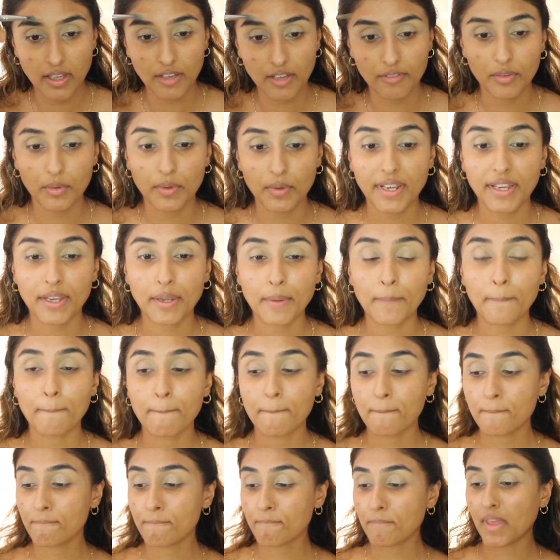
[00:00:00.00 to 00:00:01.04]
I feel like
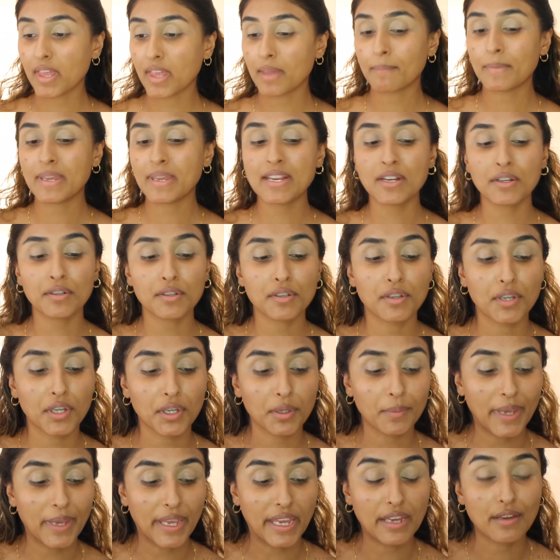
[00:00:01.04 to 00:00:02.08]
me not
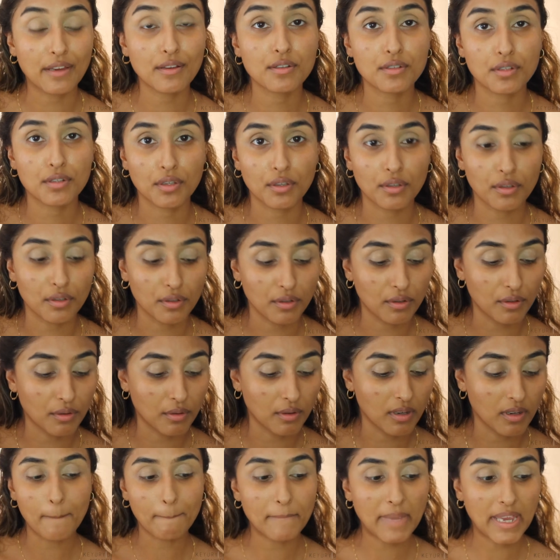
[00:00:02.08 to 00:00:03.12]
going
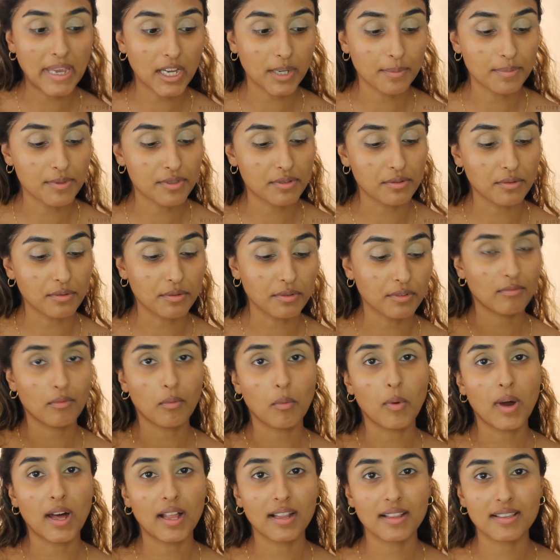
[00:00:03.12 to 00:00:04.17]
to a makeup store
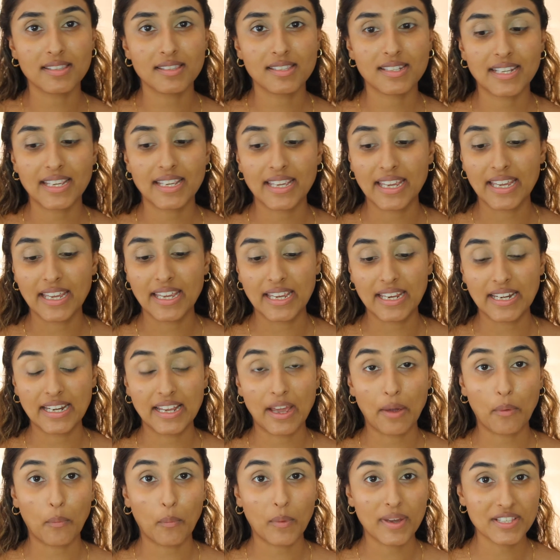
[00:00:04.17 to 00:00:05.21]
whilst in
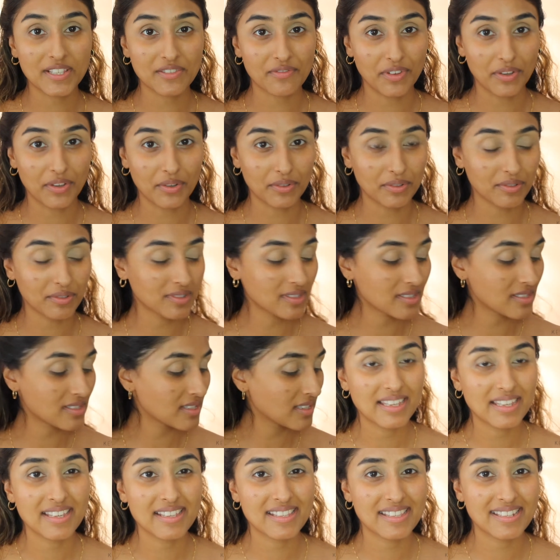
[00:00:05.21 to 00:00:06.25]

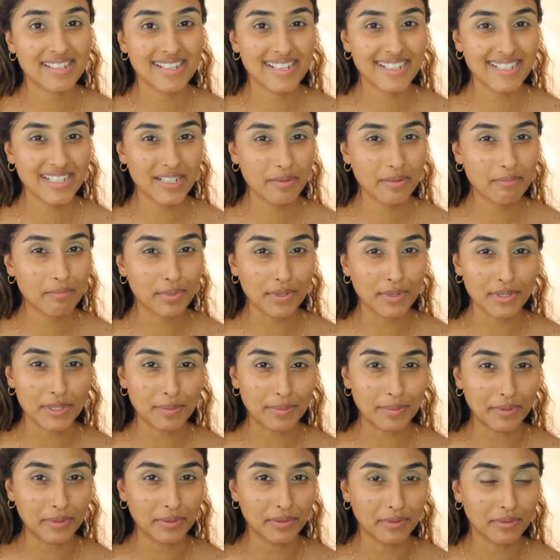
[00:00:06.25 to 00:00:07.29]
Westfields is near to
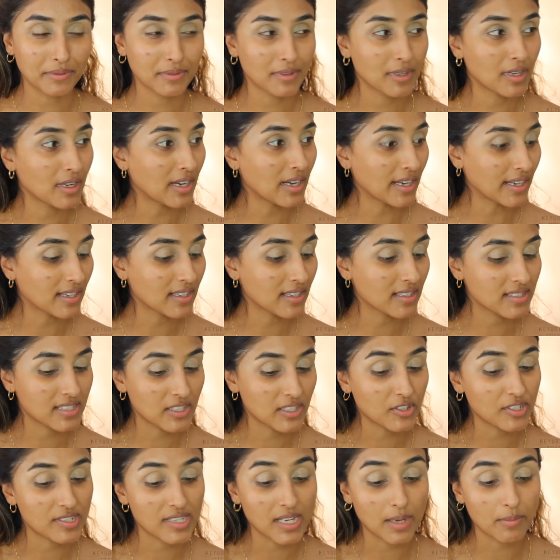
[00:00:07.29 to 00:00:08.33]
impossible. Like
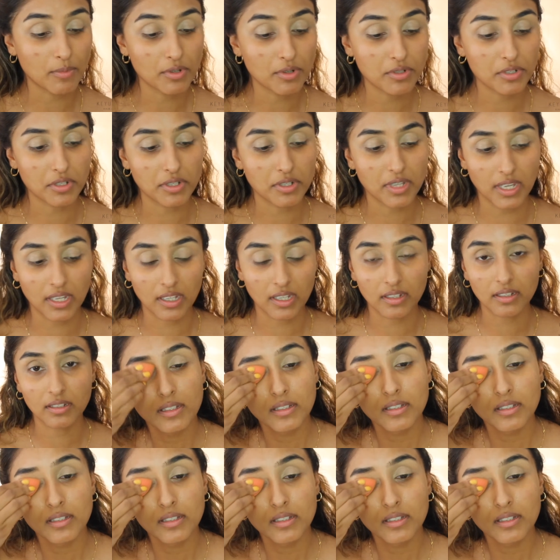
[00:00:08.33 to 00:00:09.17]
seriously, I'm not joking.